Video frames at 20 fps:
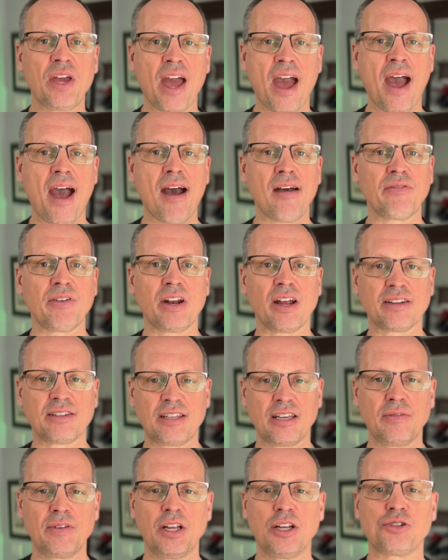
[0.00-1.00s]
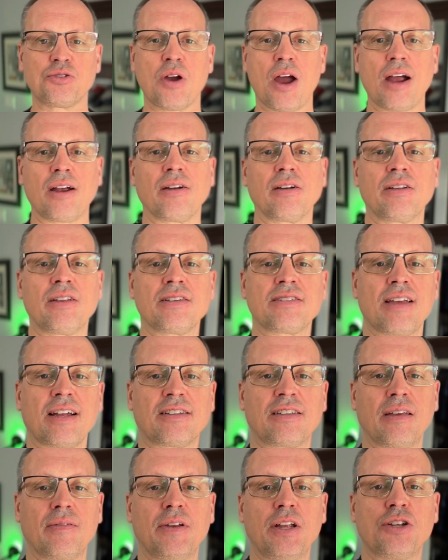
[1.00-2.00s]
have an activity tracker, and this
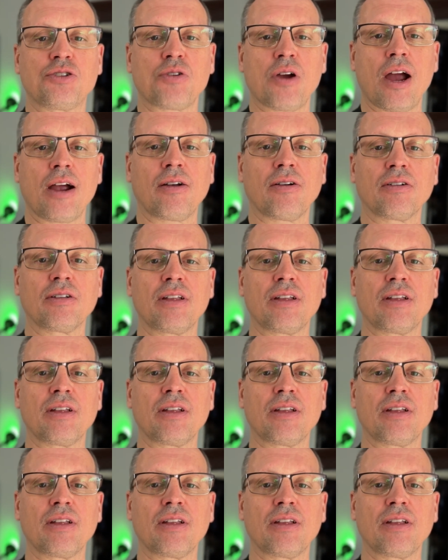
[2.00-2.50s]
activity tracker